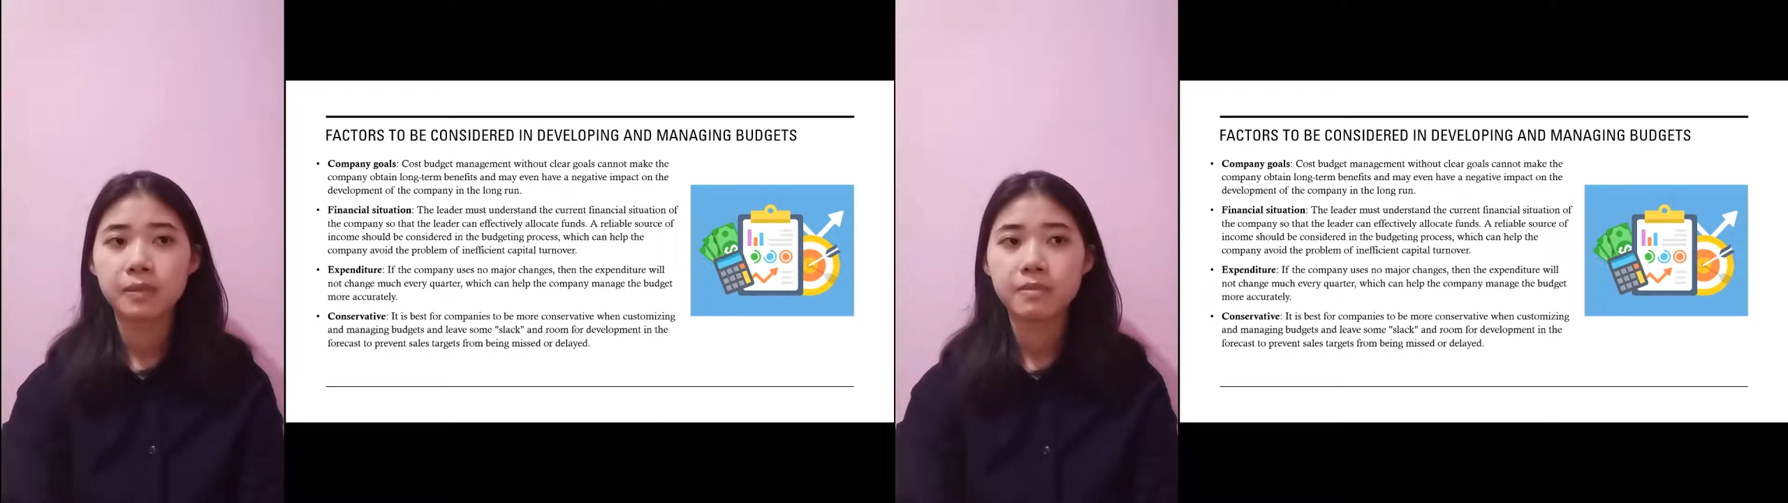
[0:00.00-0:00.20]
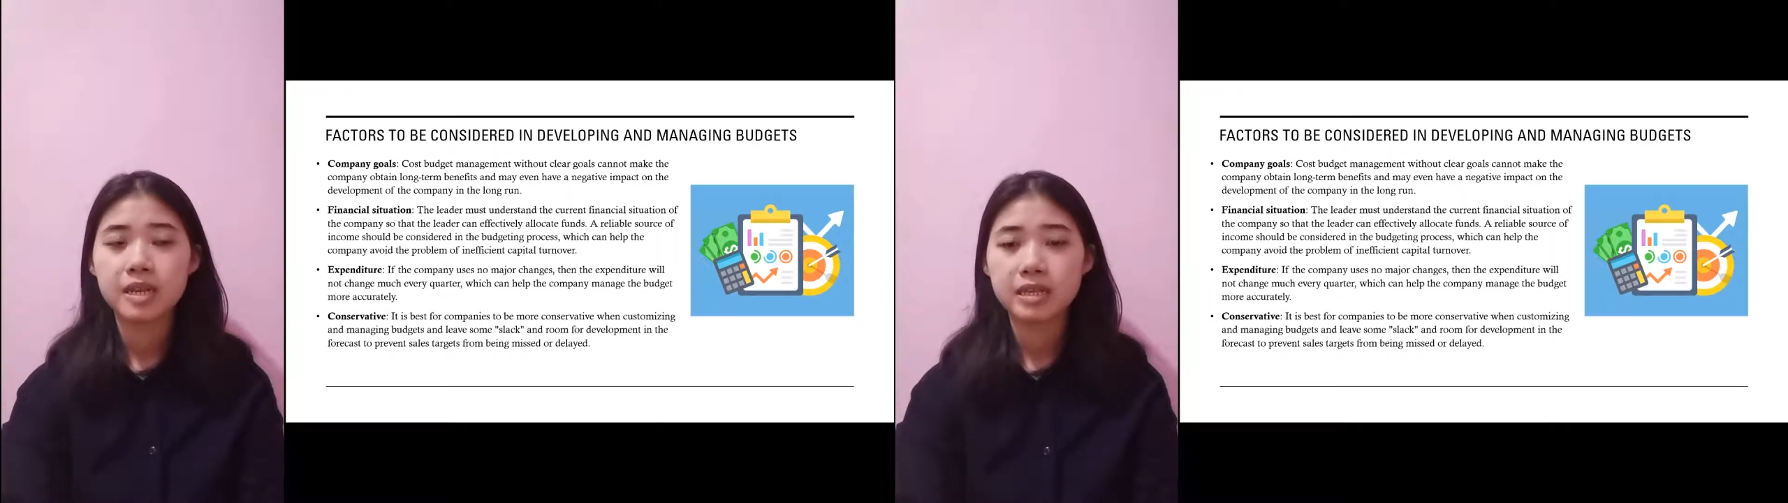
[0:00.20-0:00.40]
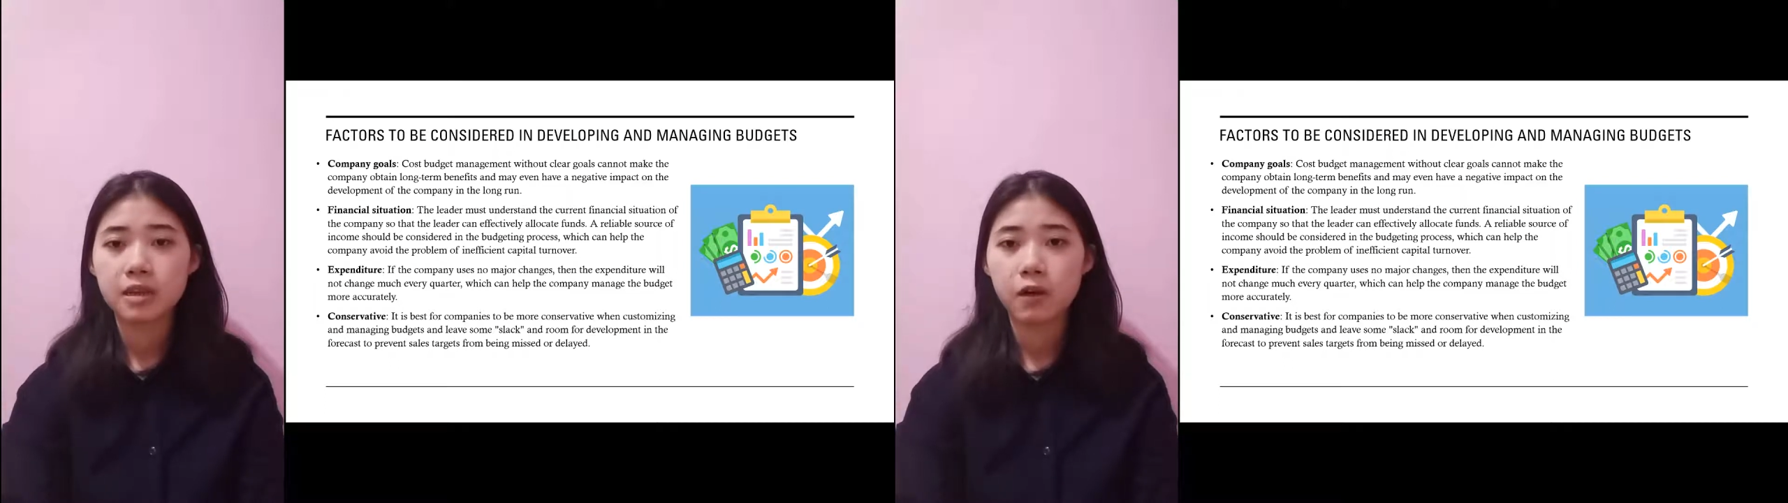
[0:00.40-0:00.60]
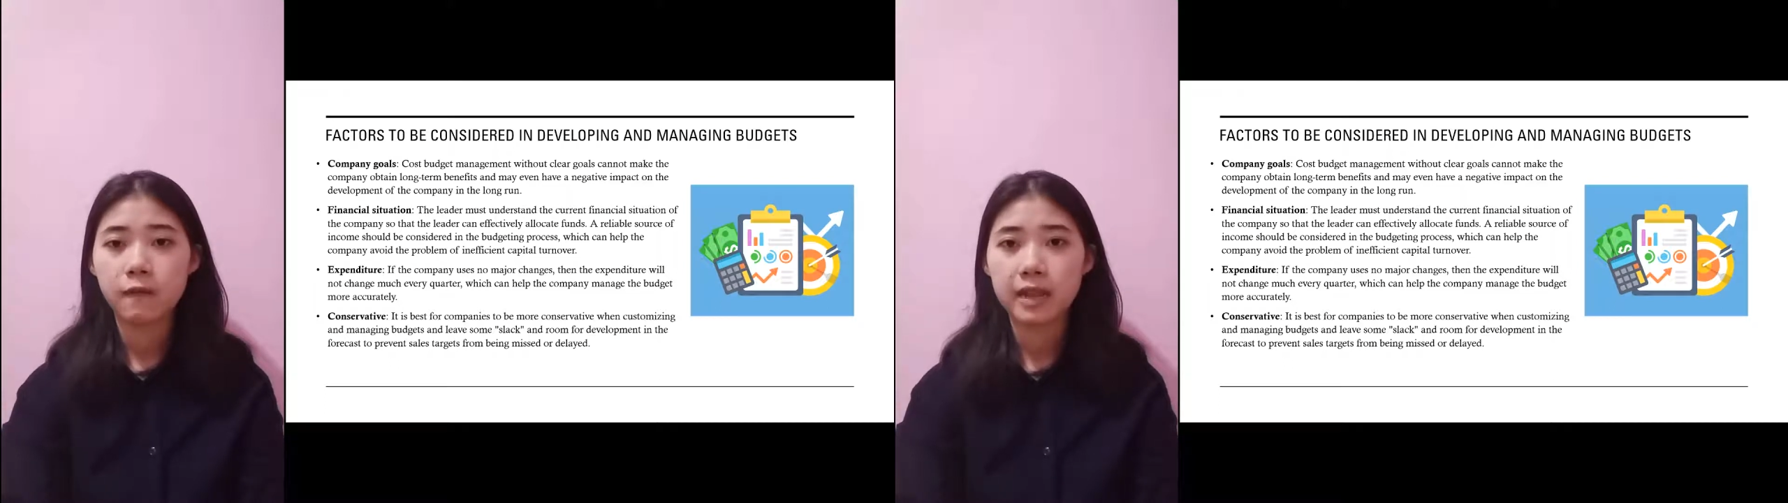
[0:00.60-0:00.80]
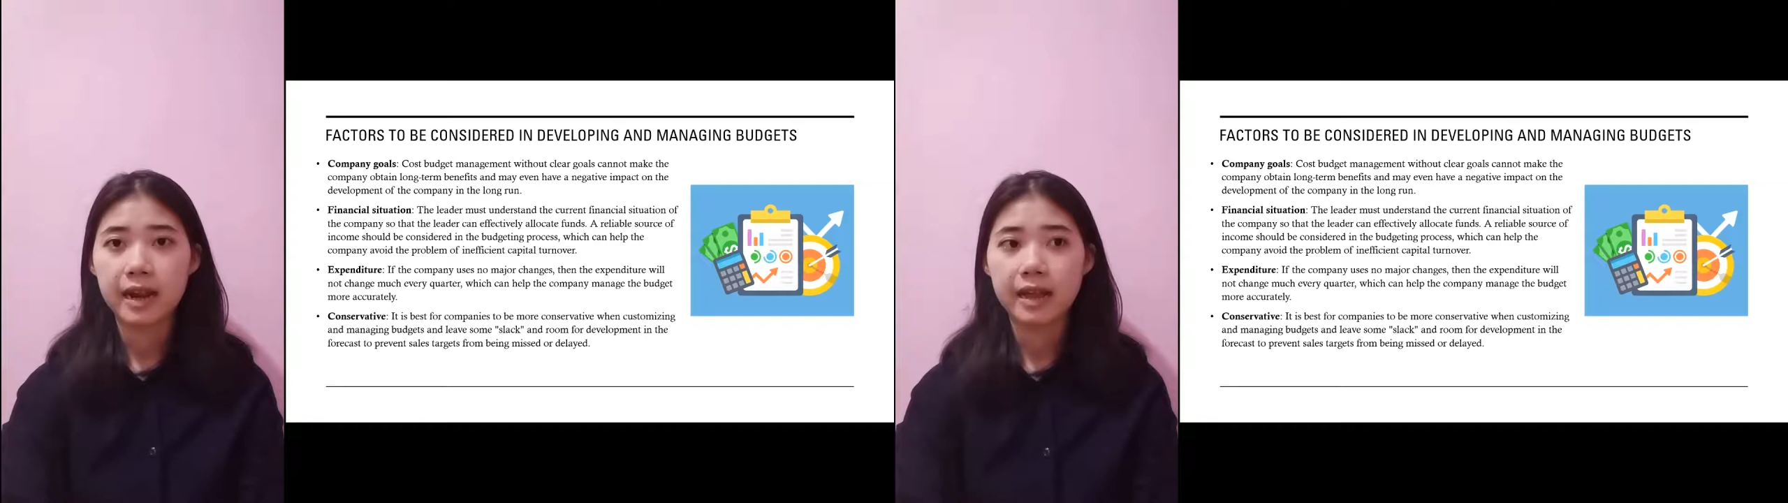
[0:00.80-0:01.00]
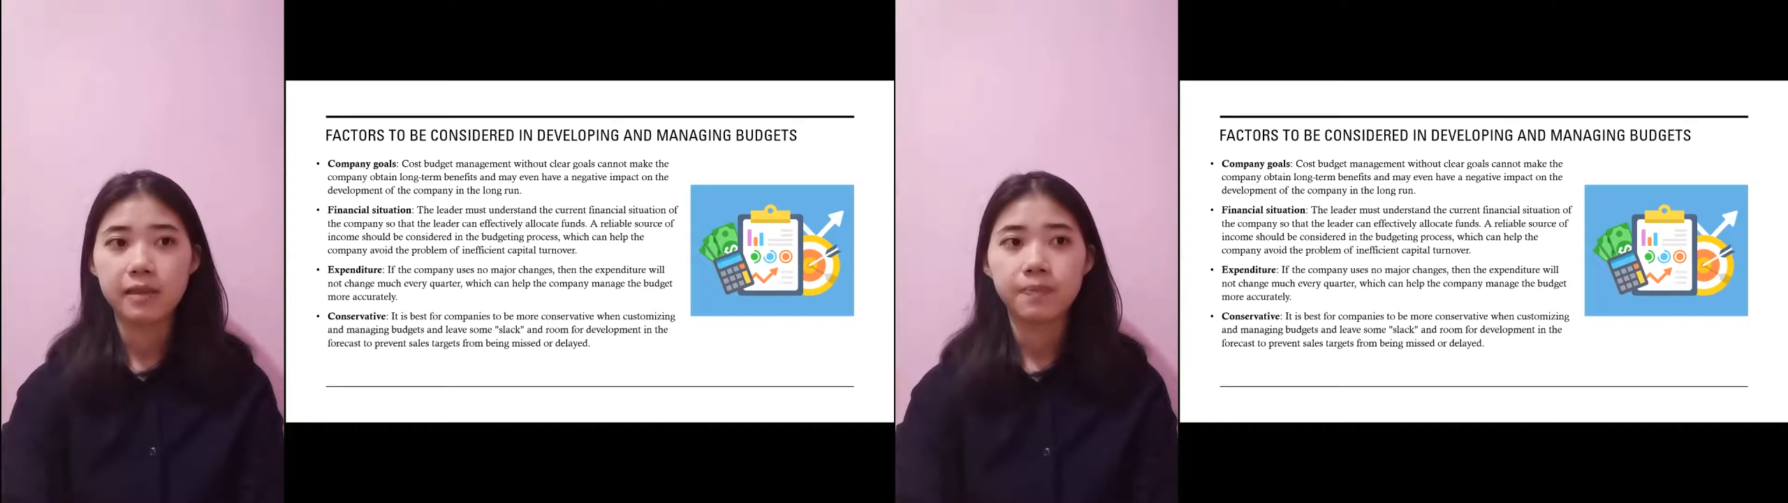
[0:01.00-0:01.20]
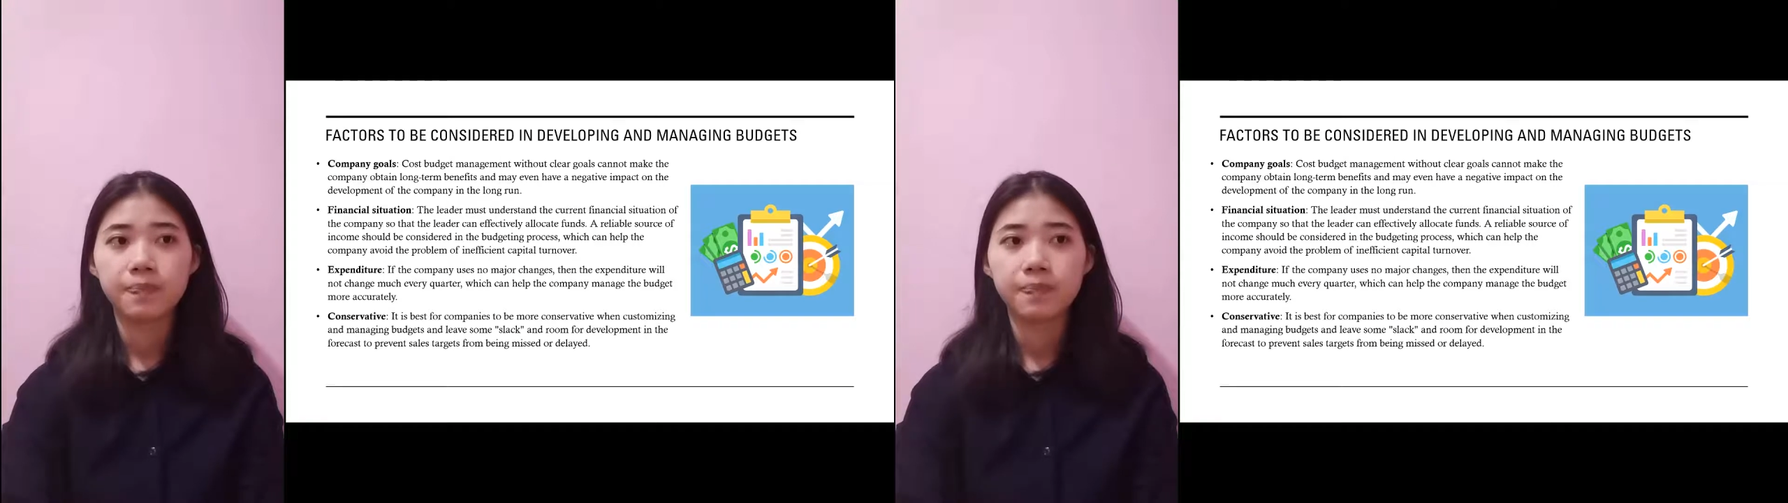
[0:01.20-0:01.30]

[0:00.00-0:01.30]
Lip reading: missed or delayed.